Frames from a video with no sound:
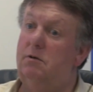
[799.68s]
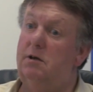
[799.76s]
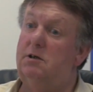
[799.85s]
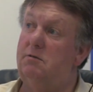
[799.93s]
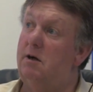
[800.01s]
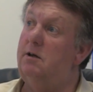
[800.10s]

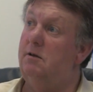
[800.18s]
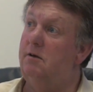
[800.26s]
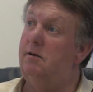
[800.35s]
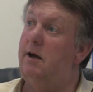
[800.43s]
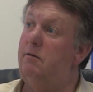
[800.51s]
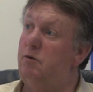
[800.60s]
reiterate
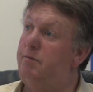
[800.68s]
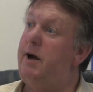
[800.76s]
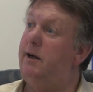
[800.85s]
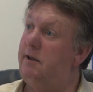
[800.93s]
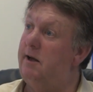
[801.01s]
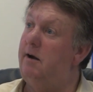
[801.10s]
that they would
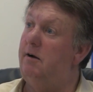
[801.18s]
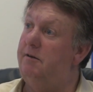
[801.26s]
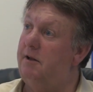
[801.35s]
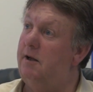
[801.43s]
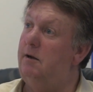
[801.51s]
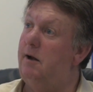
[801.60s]
back that, I
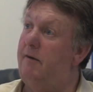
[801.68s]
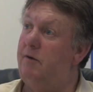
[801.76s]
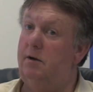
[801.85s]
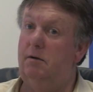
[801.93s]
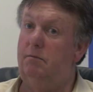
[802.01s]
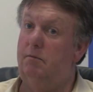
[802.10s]
think,
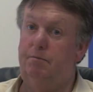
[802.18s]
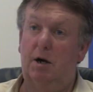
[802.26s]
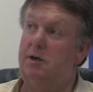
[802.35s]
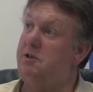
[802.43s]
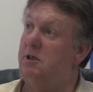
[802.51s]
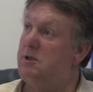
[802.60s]
having
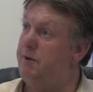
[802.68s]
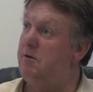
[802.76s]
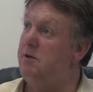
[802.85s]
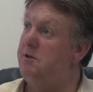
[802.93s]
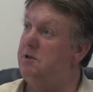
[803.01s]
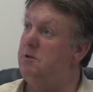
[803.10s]
past
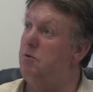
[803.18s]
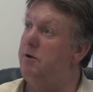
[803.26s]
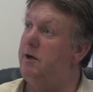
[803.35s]
experiences, what